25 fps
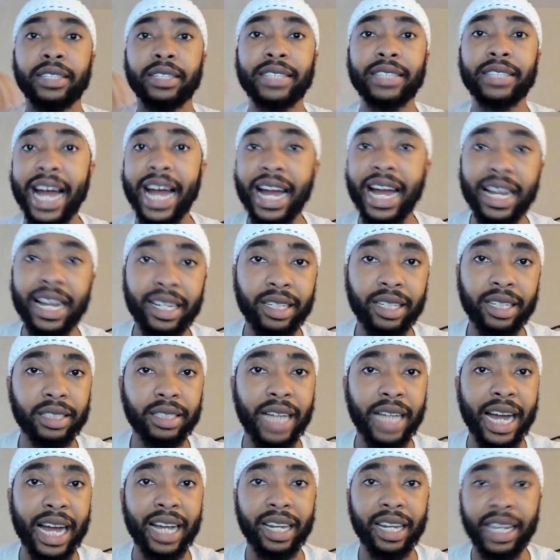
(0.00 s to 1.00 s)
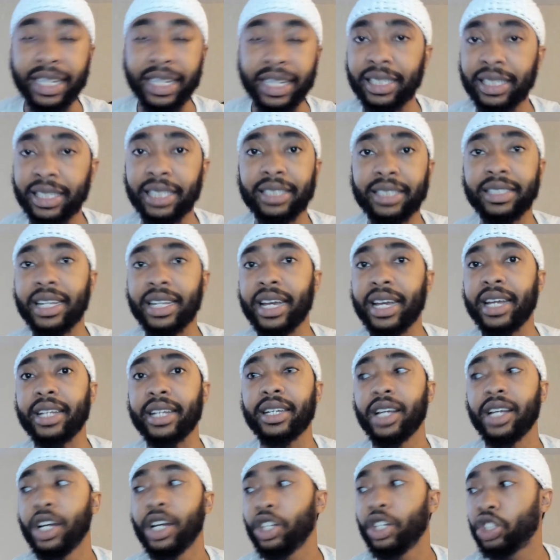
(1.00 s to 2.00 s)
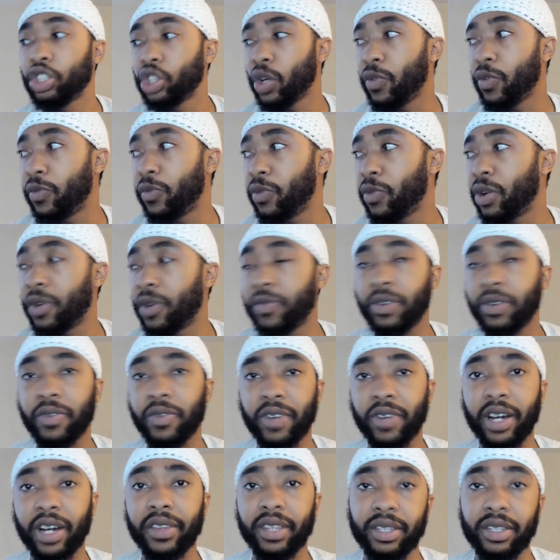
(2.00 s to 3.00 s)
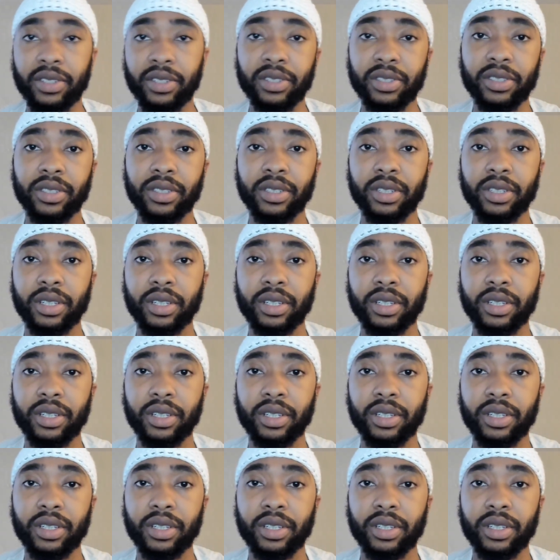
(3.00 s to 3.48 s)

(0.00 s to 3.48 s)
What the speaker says: dialectics, and so forth of others.